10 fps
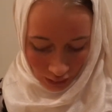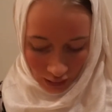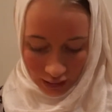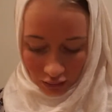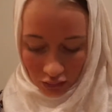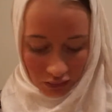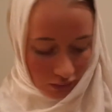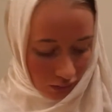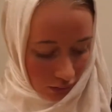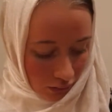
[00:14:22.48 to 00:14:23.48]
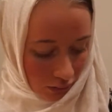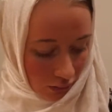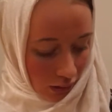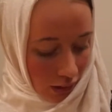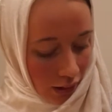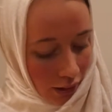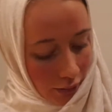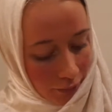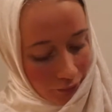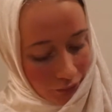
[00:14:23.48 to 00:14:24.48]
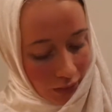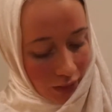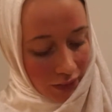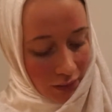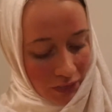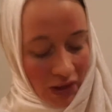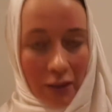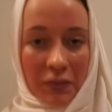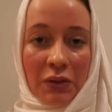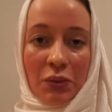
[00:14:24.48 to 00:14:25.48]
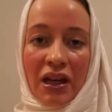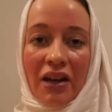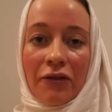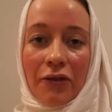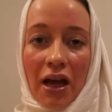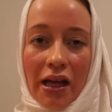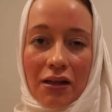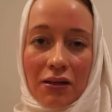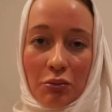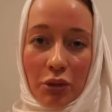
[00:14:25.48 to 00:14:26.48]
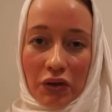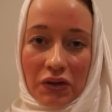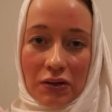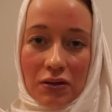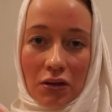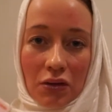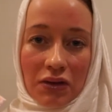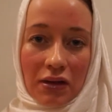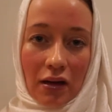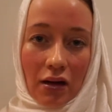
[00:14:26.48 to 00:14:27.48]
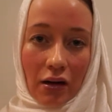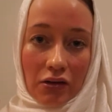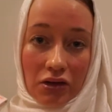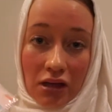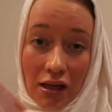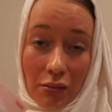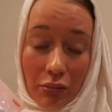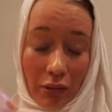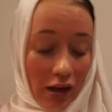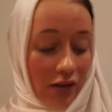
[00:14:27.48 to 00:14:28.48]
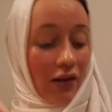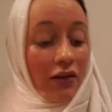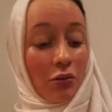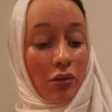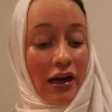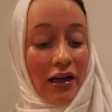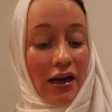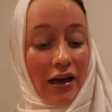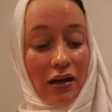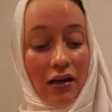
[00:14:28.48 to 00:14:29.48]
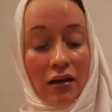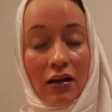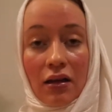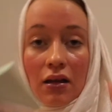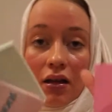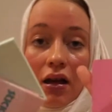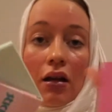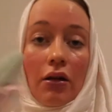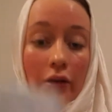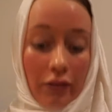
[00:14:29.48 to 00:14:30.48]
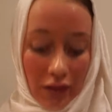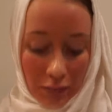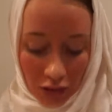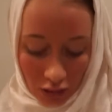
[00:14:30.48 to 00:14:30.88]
And also sometimes when I find post-it notes that are cheap, I tend to buy like a lot of them, you